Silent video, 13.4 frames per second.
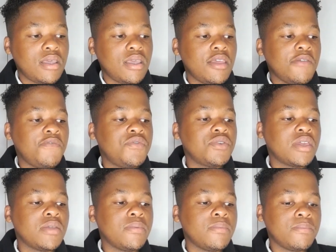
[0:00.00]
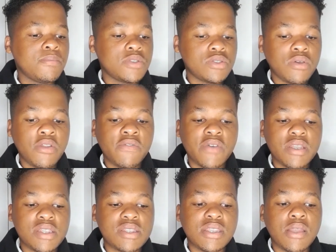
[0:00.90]
if you can sort of
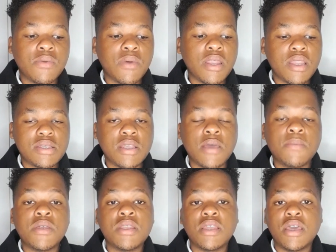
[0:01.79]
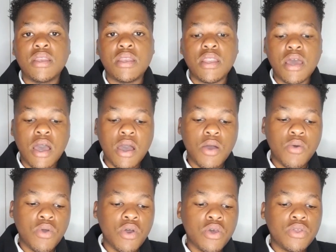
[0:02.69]
understand what has happened and
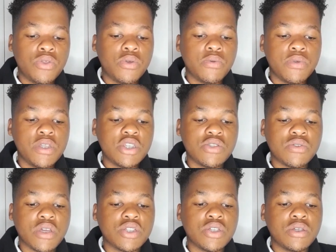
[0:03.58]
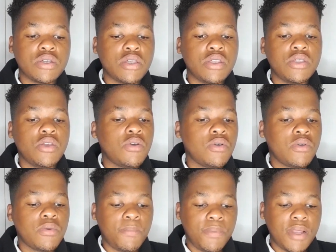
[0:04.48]
now you restructure
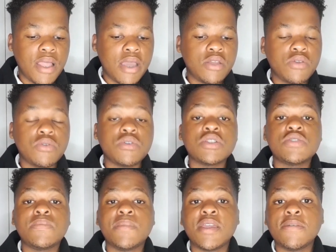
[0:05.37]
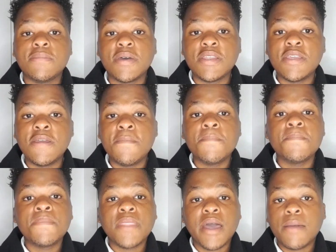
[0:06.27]
your plan in order to make money,
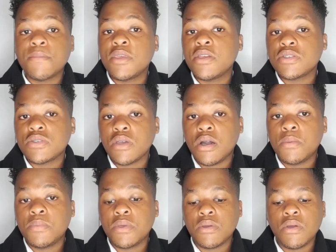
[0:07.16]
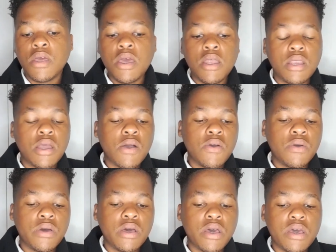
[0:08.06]
I'm here to help you. Now,
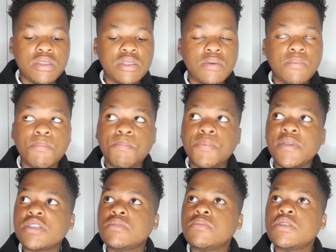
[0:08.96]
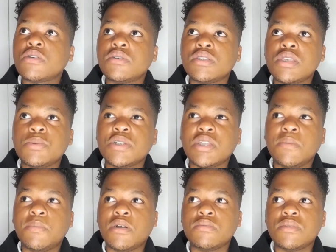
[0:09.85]
the biggest misconception
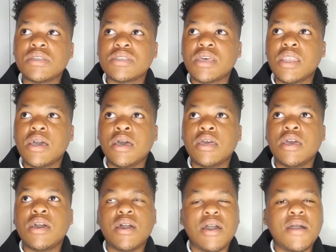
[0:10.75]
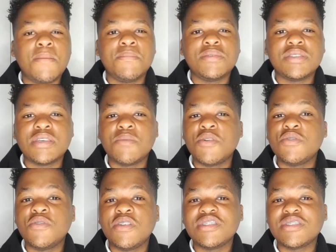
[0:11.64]
about me is that I'm someone who
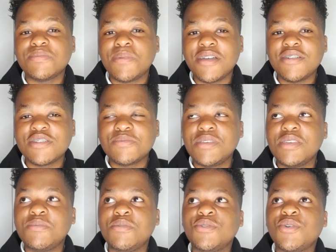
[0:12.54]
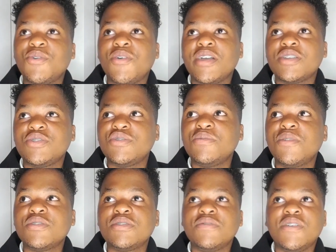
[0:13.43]
inspires people or I do
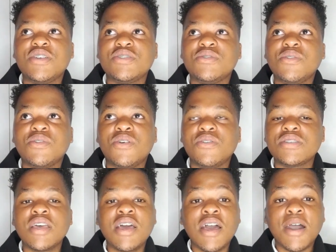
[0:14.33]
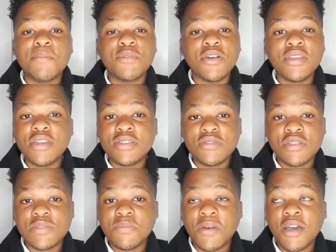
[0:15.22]
motivational quotes. I'm not here to
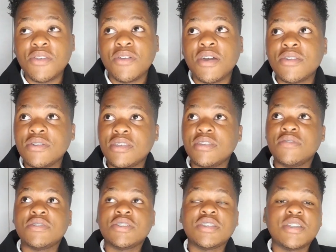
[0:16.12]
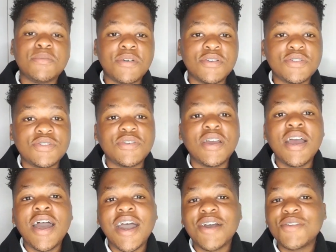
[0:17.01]
inspire you. I don't give a shit about you.
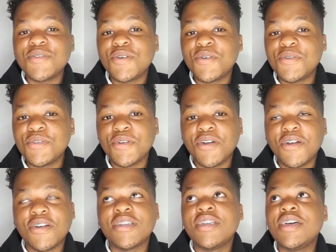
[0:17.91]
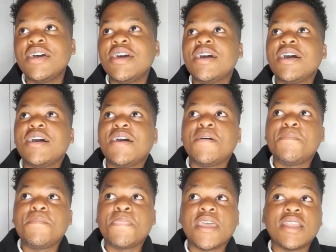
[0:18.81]
I don't know who you are.
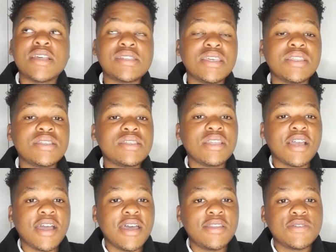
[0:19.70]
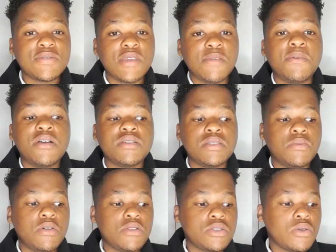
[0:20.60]
And I say this in the kindest way
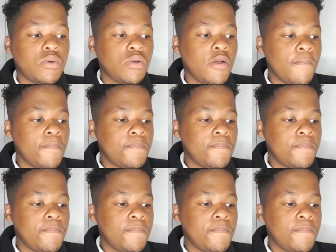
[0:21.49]
possible. So